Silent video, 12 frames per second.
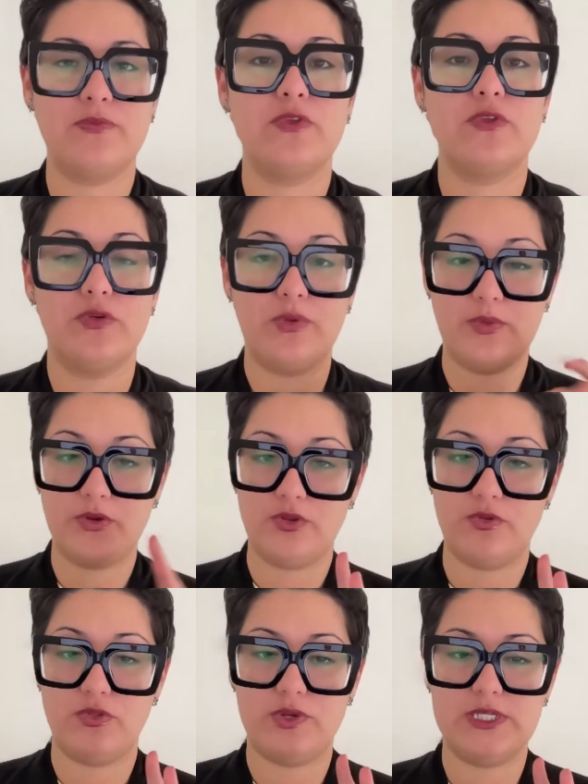So we're going to
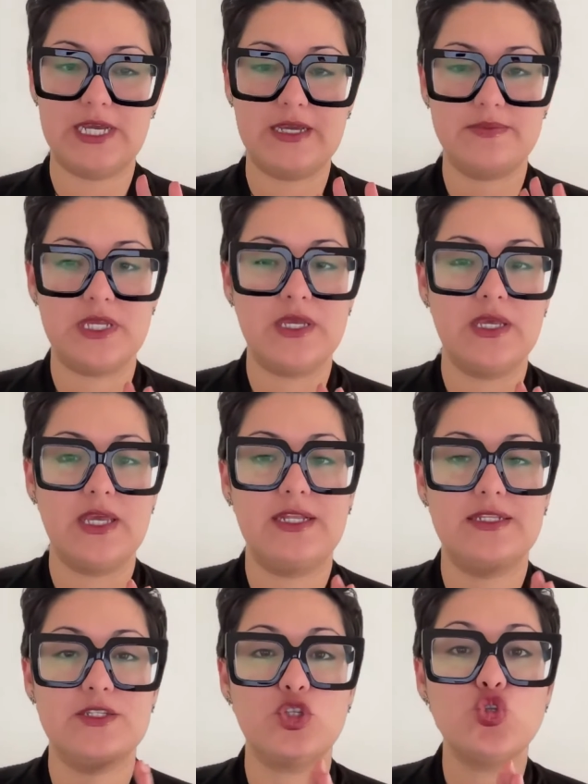do it 3 times.
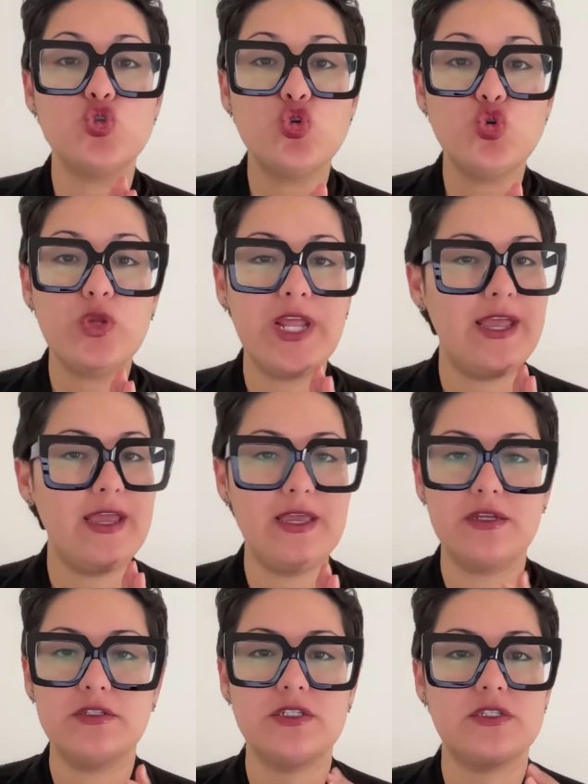And
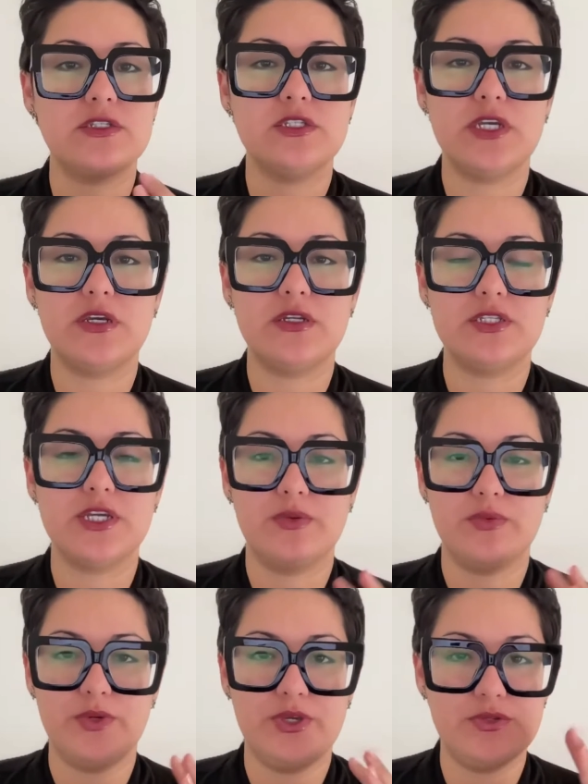today, just
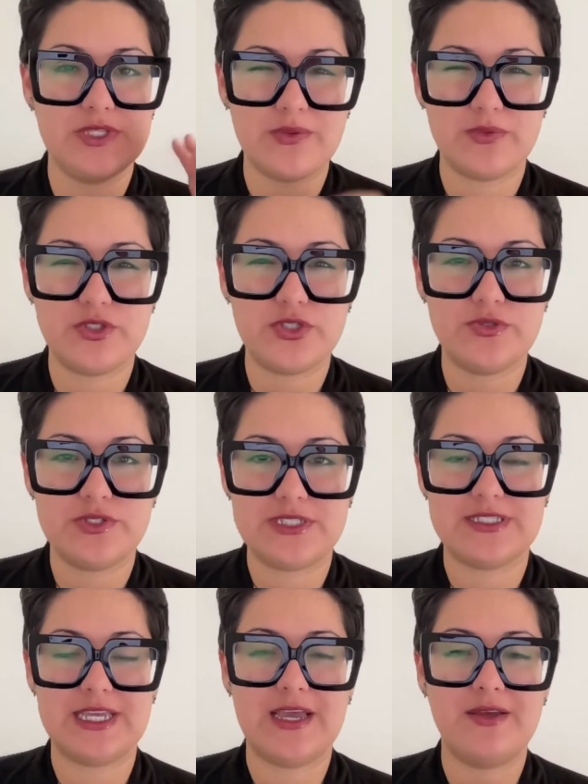we use that reduced
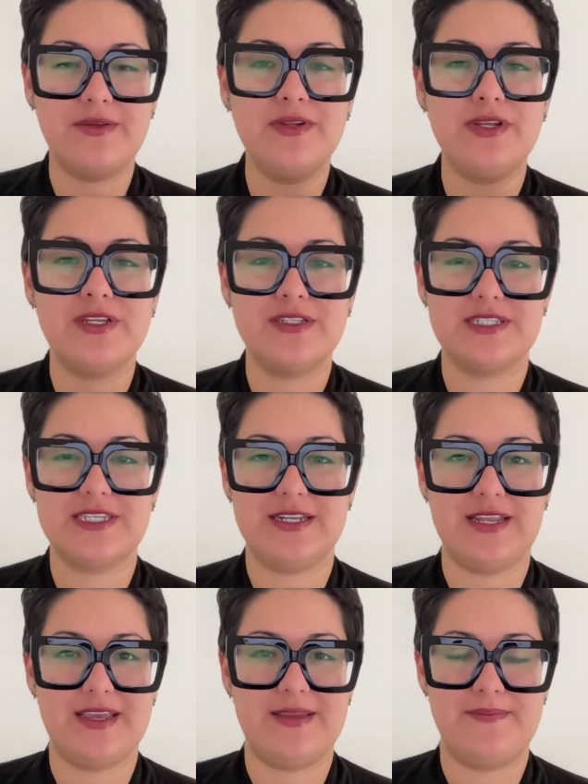sound
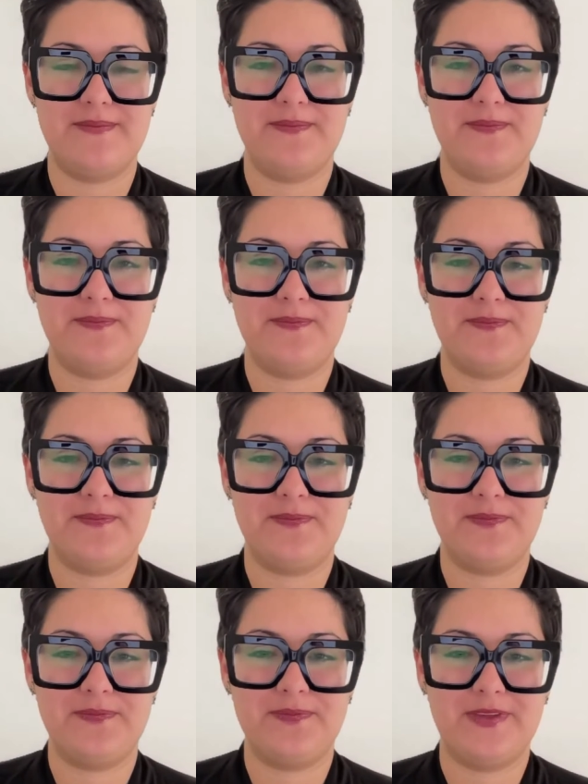today.
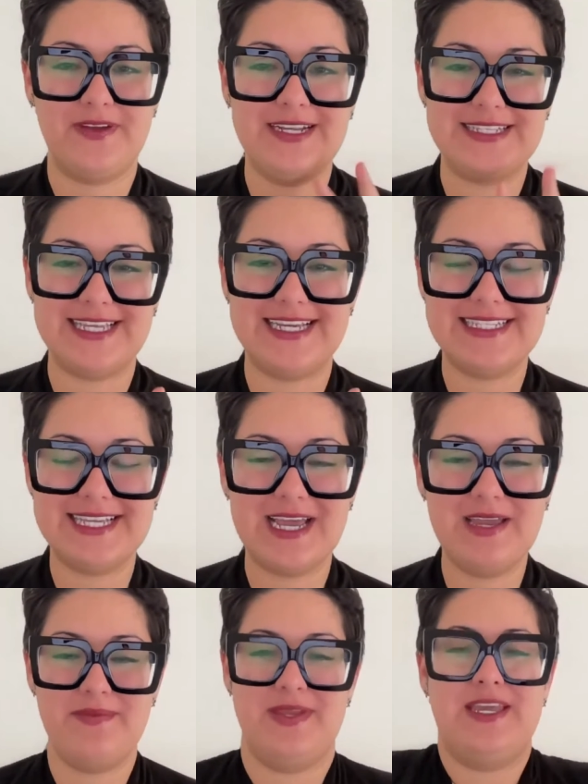All right. Second
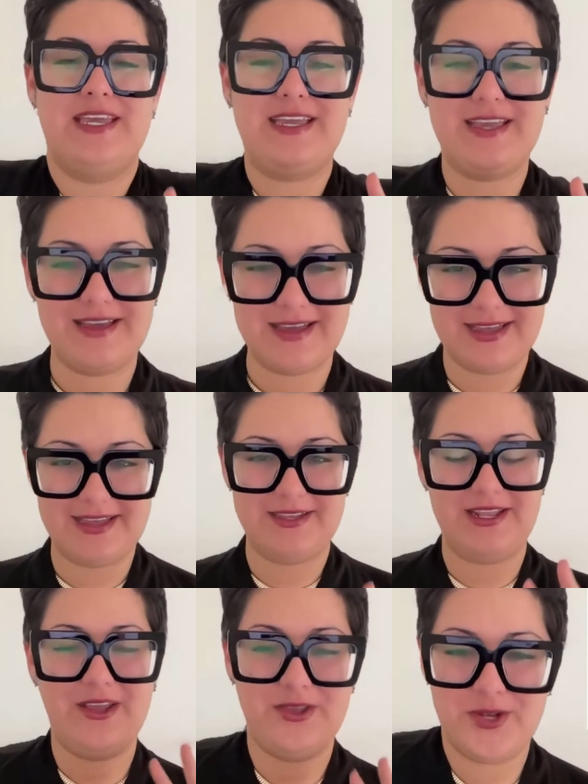time,
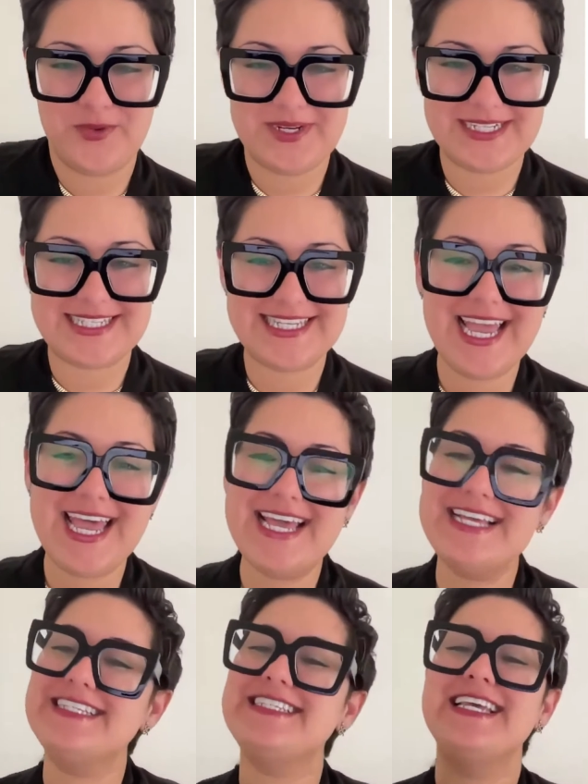you know what it
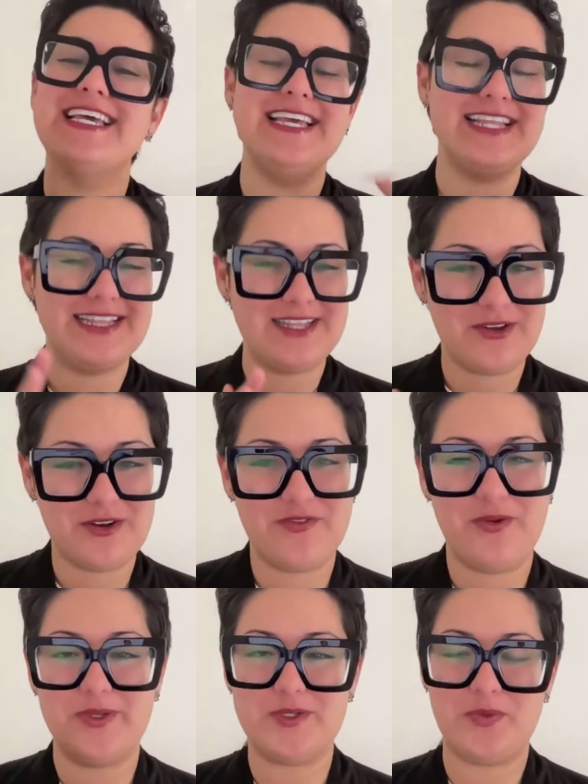says. You're going to
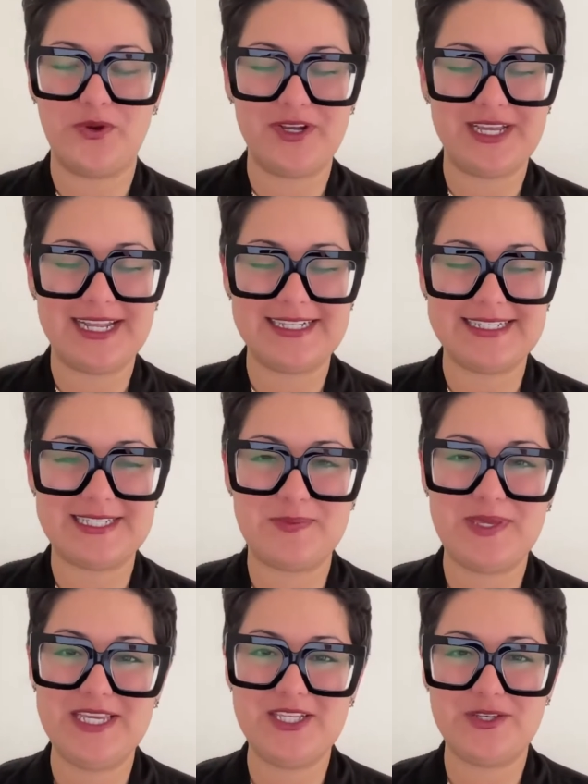focus more on connected
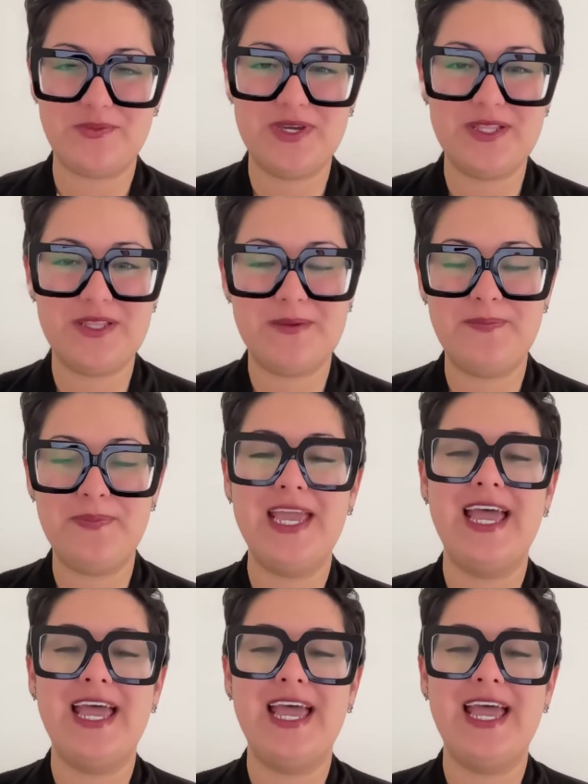speech and rhythm.